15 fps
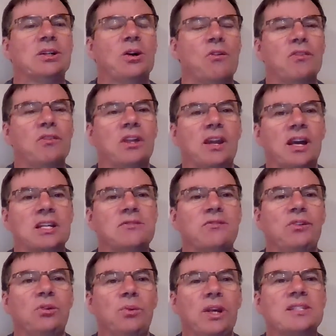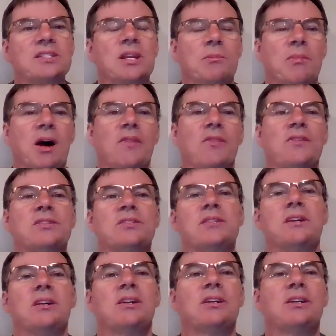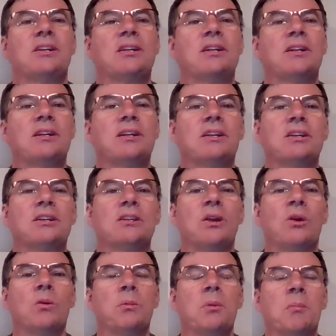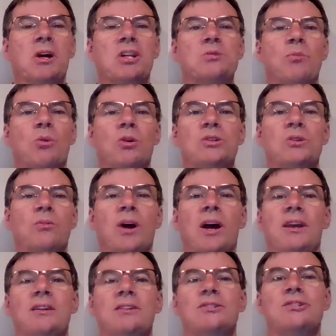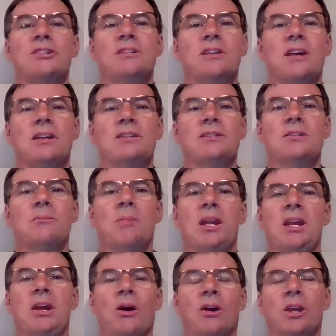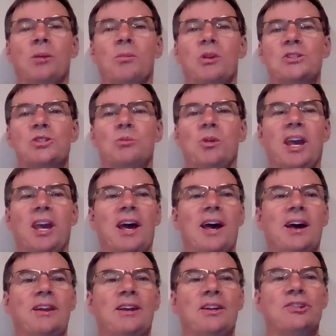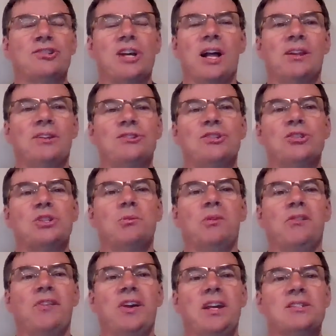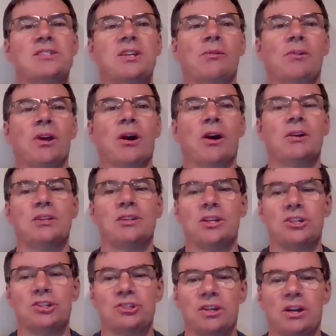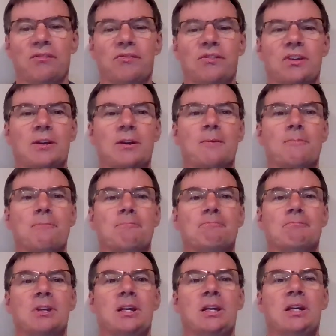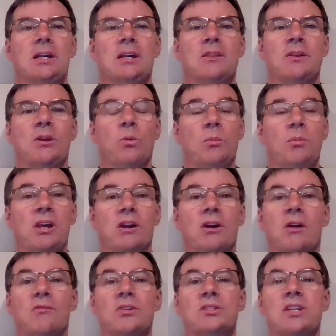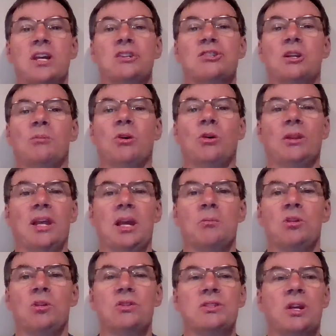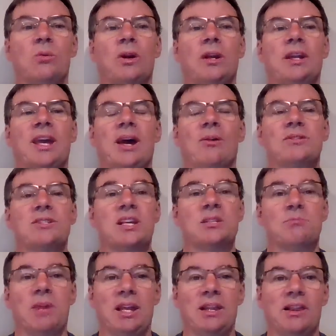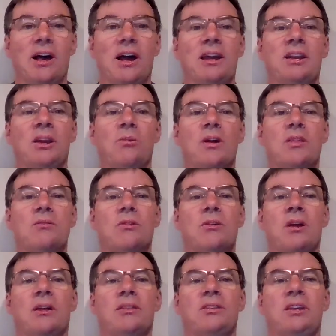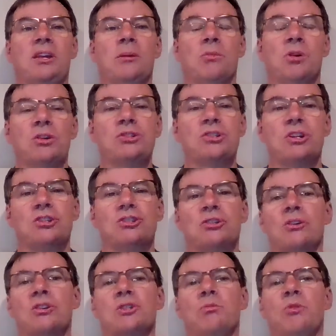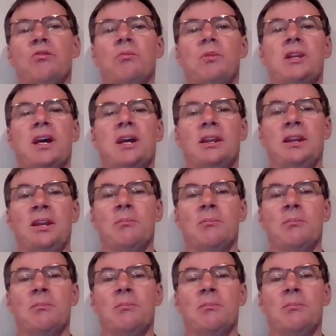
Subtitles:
Over the next few weeks and months, there will be much more to write, she says, many arguments to be had and challenges to be faced in regard to this shift. There will be a conversation about labels and what counts as mainline and whether or not the emergent church movement had an